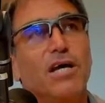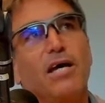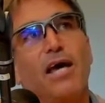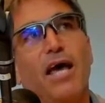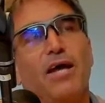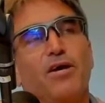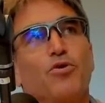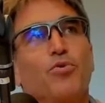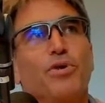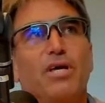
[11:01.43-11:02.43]
and
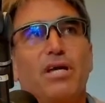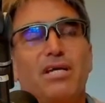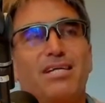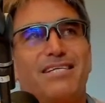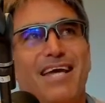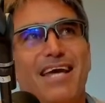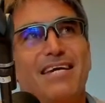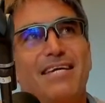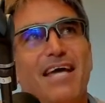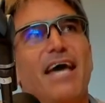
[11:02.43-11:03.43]
within
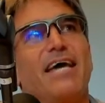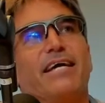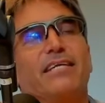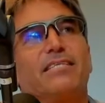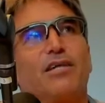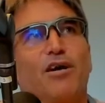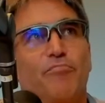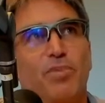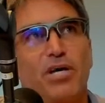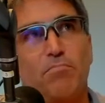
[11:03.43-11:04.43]
10 days of
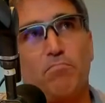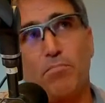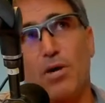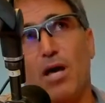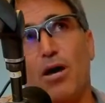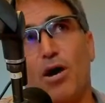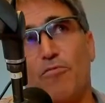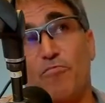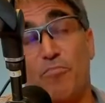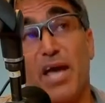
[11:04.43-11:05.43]
being of
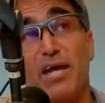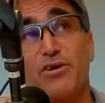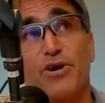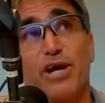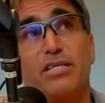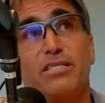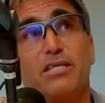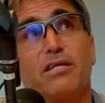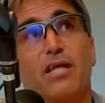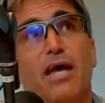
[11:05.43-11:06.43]
bed rest,
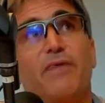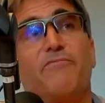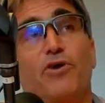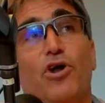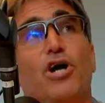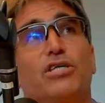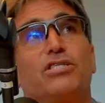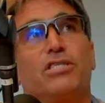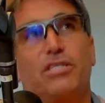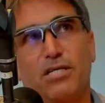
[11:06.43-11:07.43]
they've
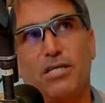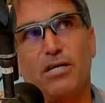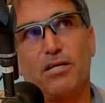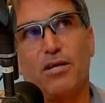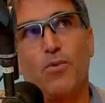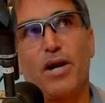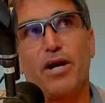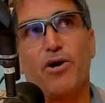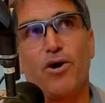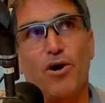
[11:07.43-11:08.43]
lost the
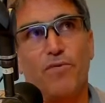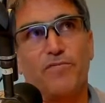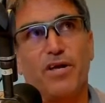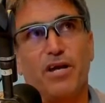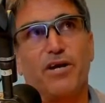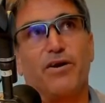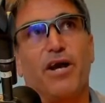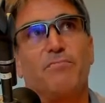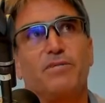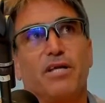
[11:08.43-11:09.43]
1.5
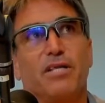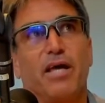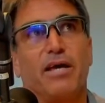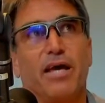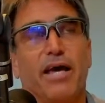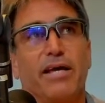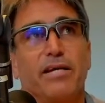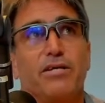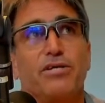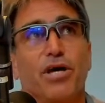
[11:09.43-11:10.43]
kilograms that they gained.
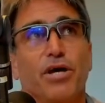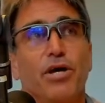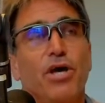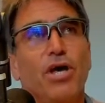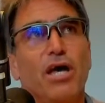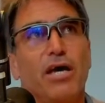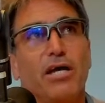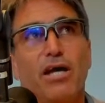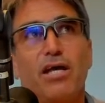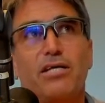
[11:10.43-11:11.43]
So it
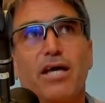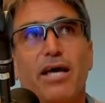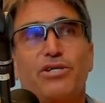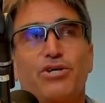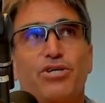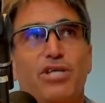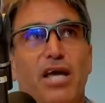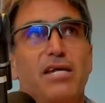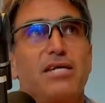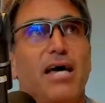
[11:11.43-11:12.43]
only takes you
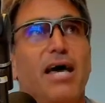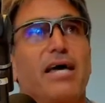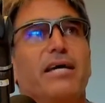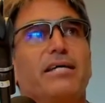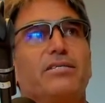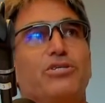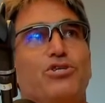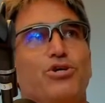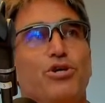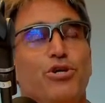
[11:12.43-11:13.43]
10 days
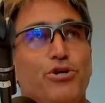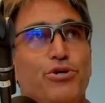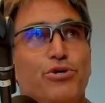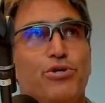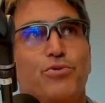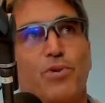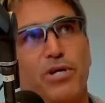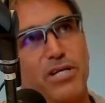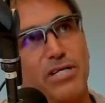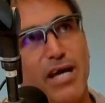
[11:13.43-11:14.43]
to lose what
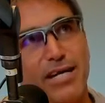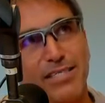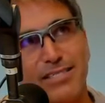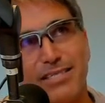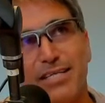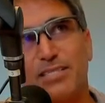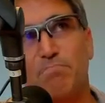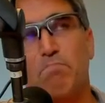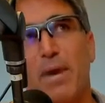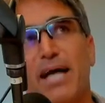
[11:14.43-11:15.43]
it takes 6
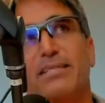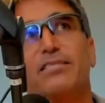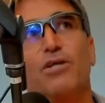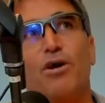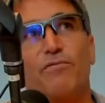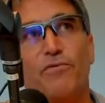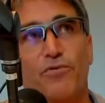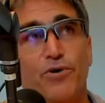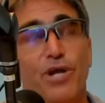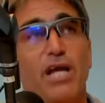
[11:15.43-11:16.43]
months of
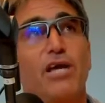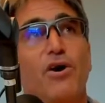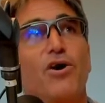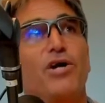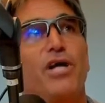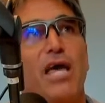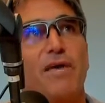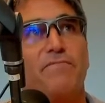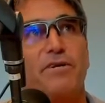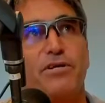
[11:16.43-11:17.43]
really hard
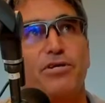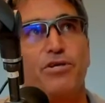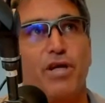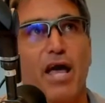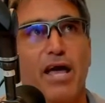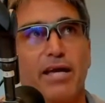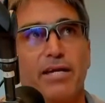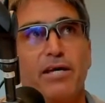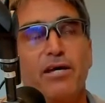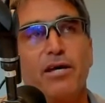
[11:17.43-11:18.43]
effort to gain.
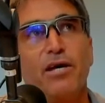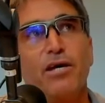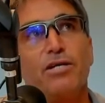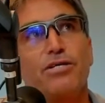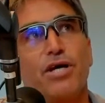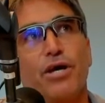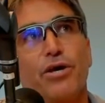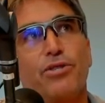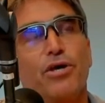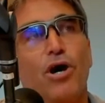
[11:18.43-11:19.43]
So
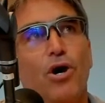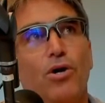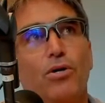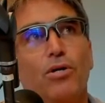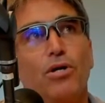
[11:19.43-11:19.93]
the whole